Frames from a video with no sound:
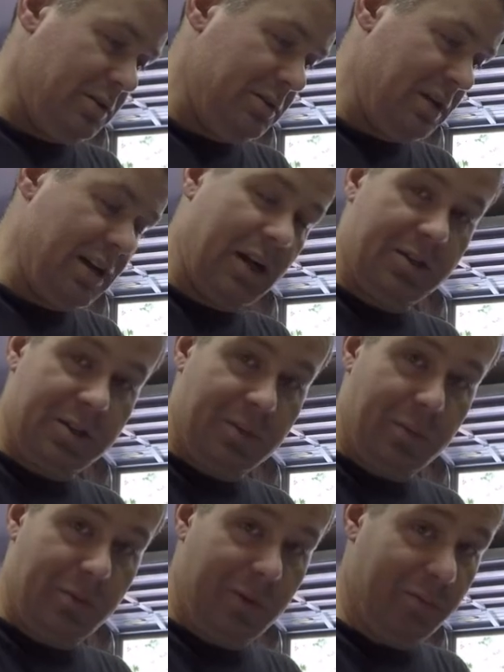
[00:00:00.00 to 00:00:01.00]
10 ounces
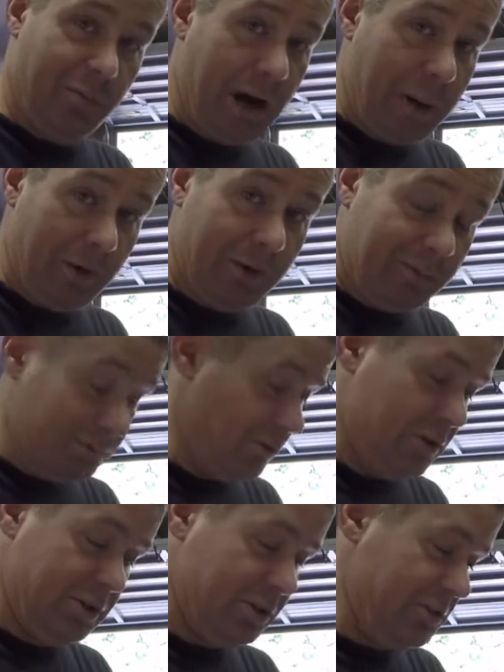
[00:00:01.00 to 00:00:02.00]
of primer.
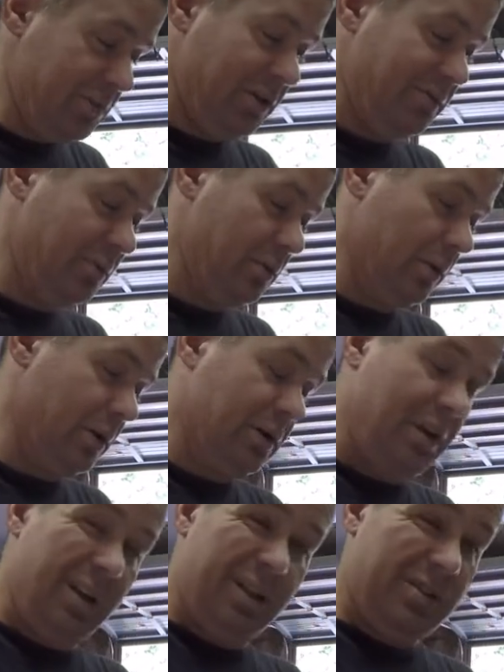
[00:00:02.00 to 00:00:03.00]
Really straightforward.
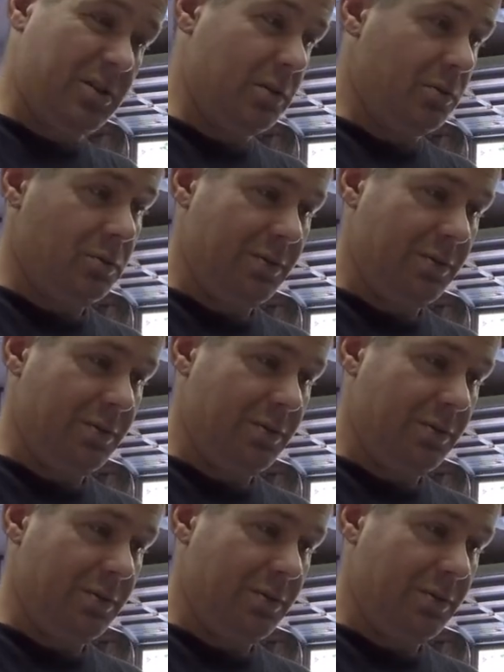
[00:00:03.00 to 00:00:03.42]
So